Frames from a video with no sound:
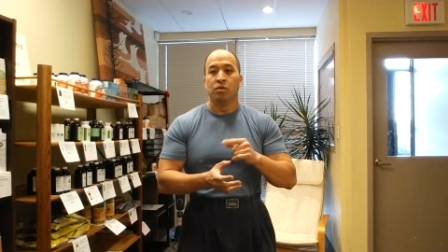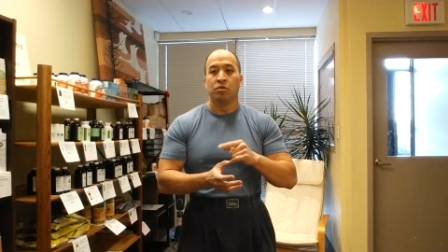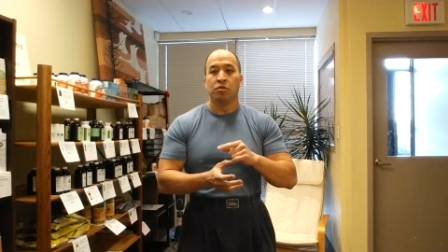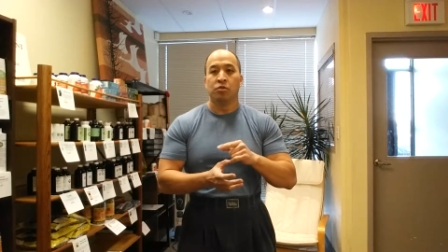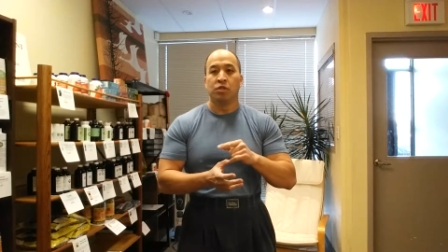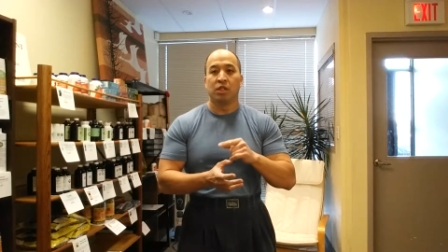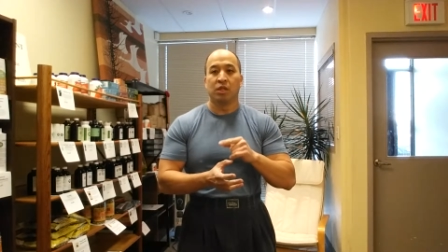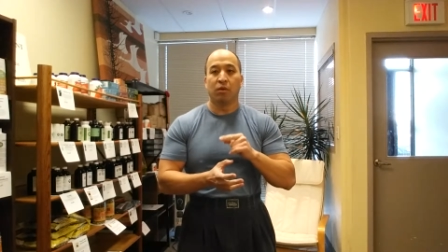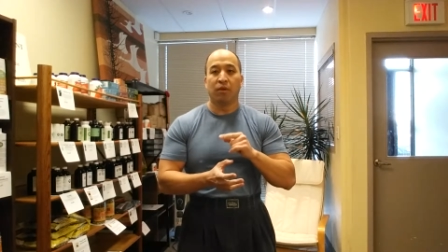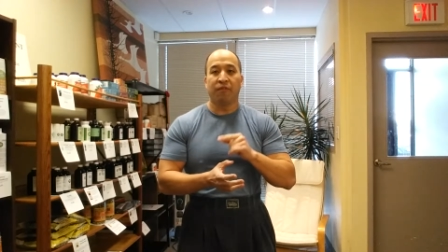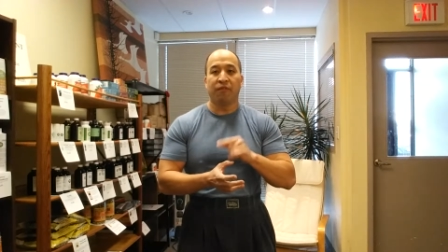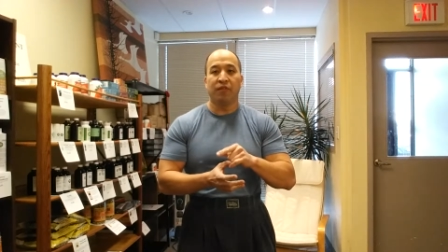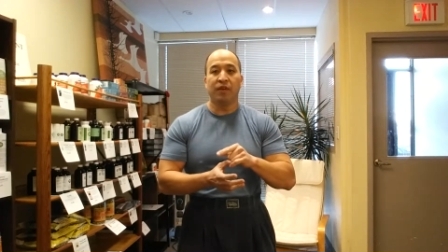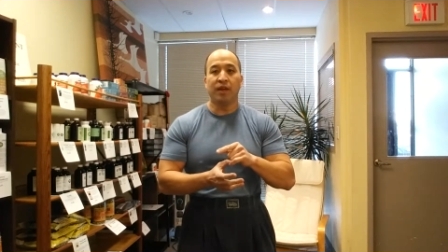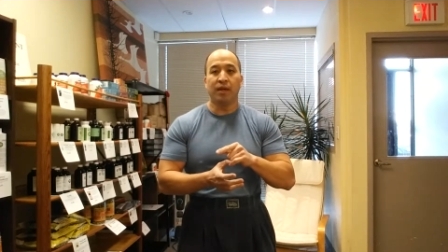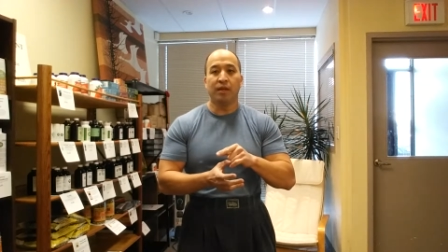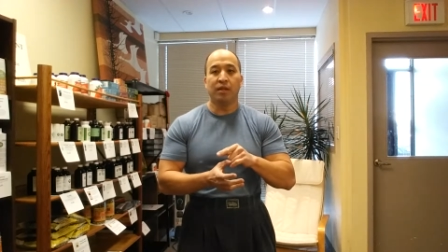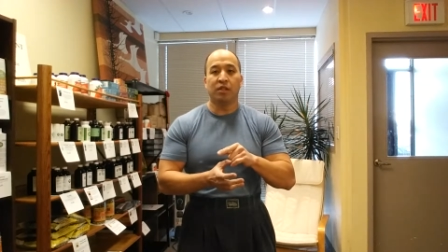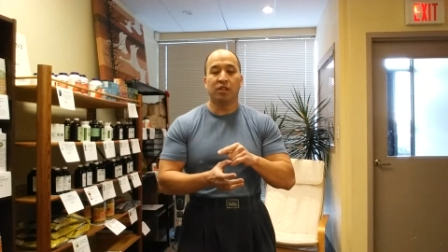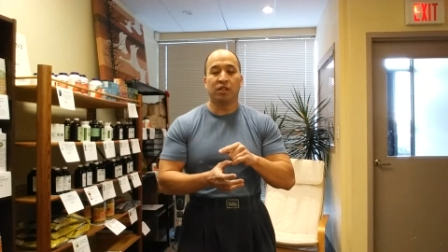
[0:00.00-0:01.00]
So with
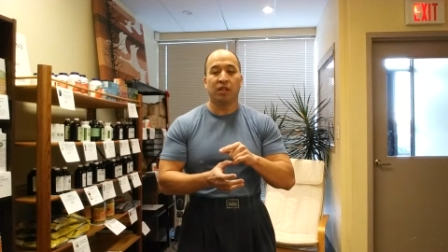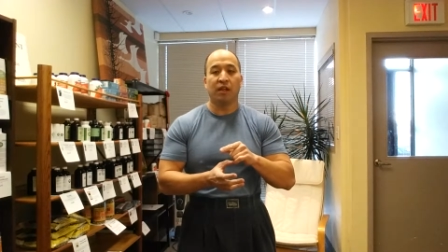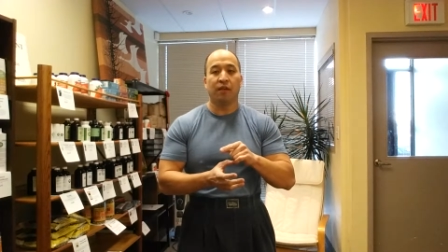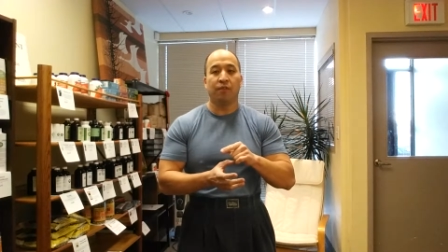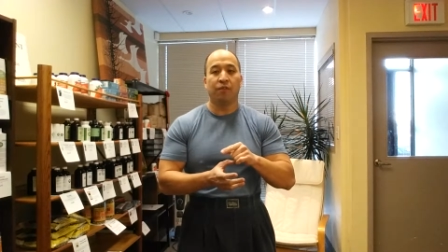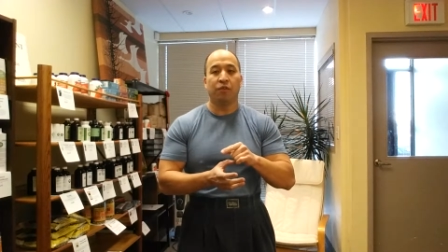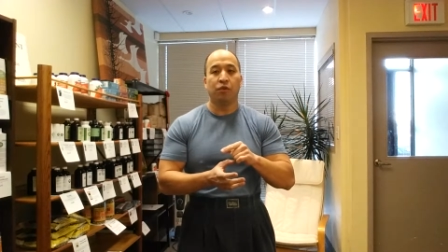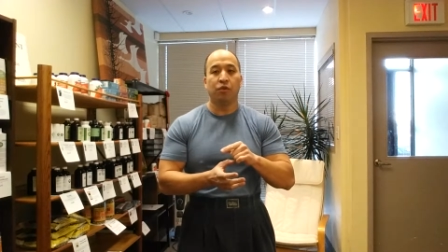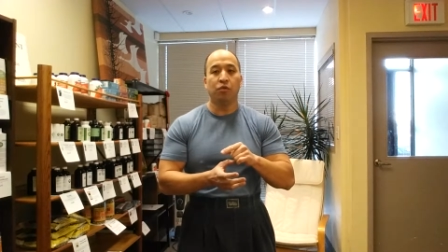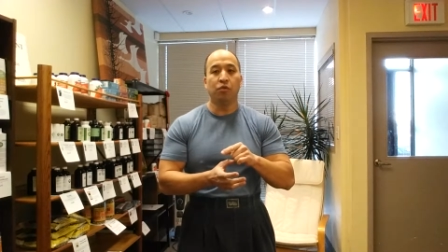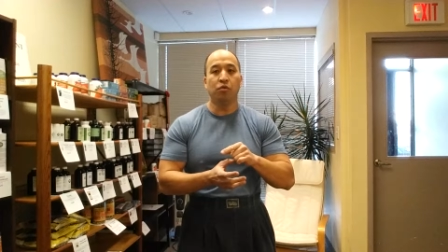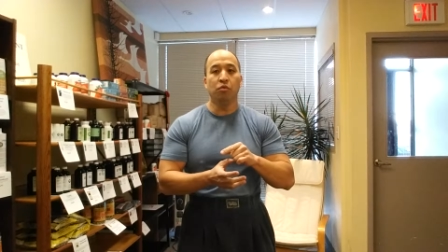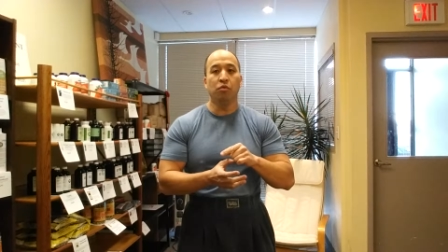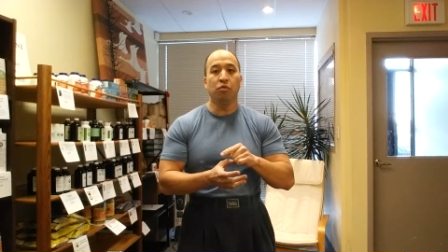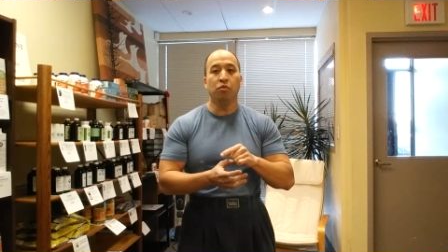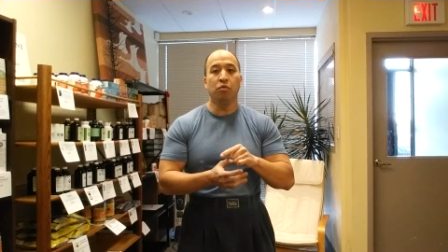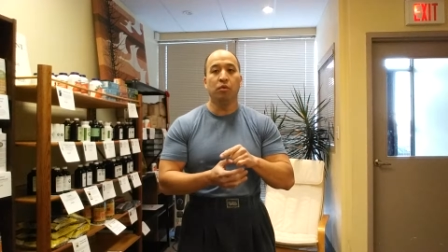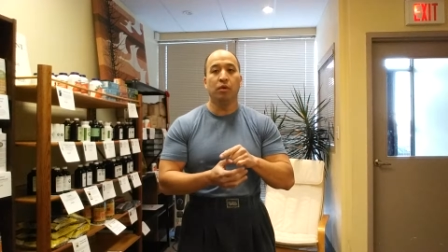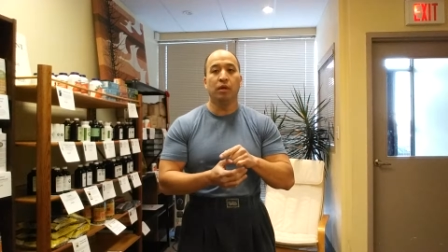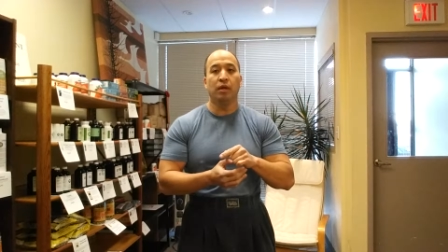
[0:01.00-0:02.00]
fitness, if
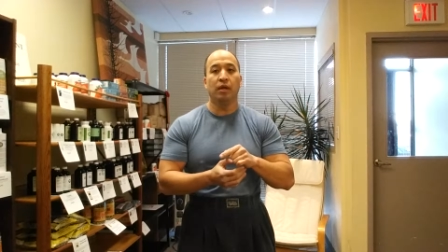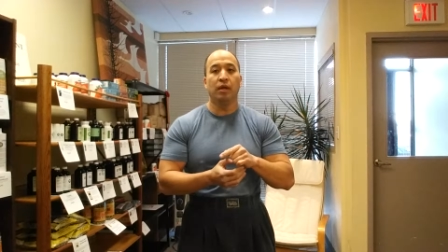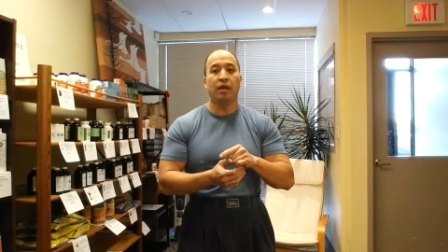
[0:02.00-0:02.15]
you